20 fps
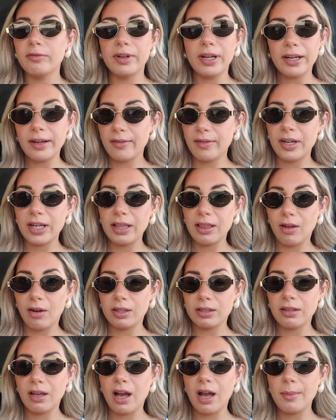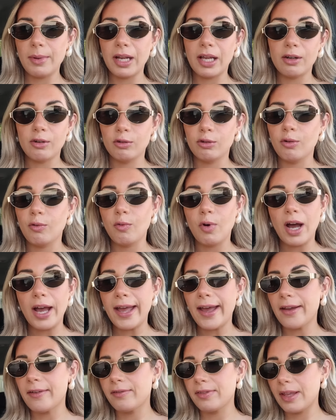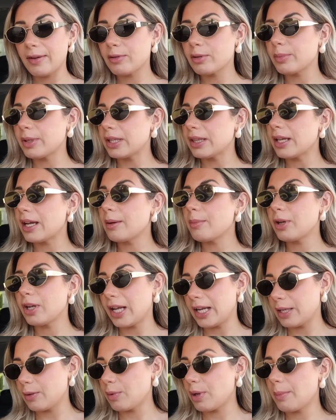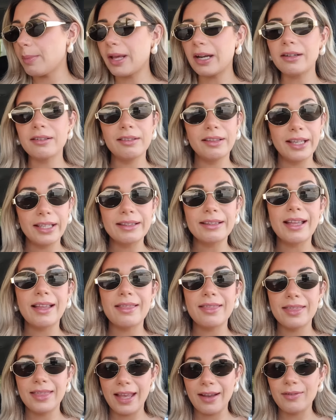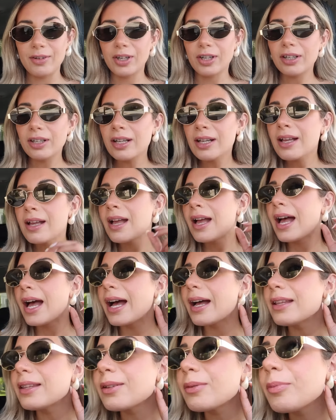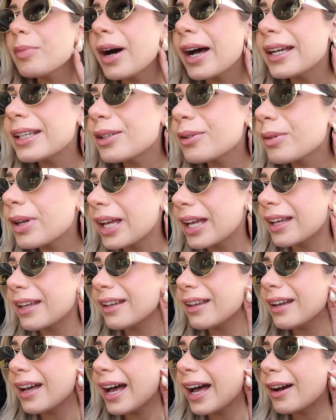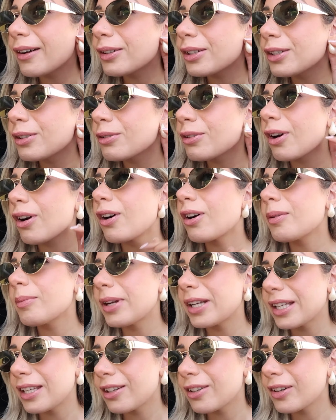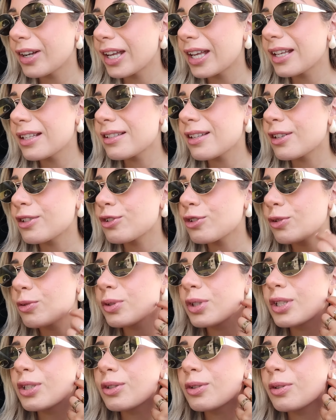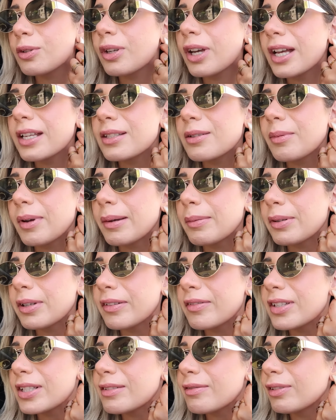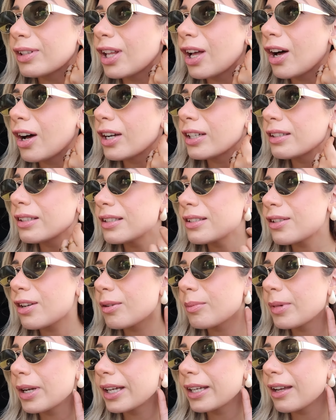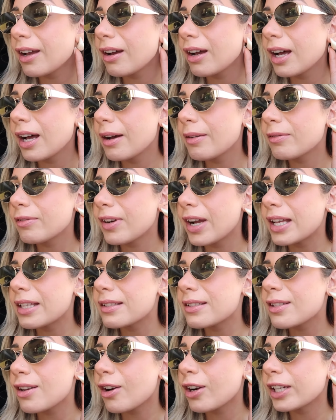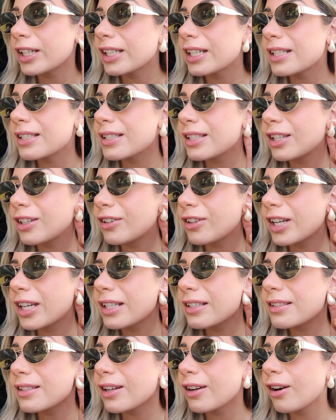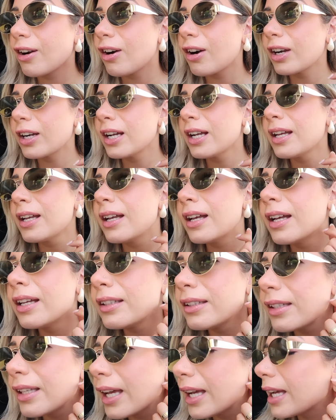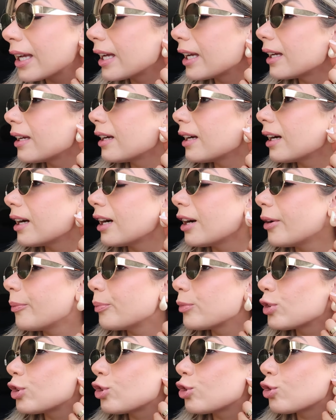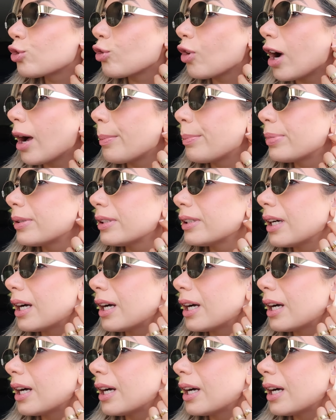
very long time, and I don't know why I've never been there, but anyway, better late than never. And by the way, how cute are my earrings? I showed this to you guys in my previous vlog. These are my friend's Argenis earrings. They are the drop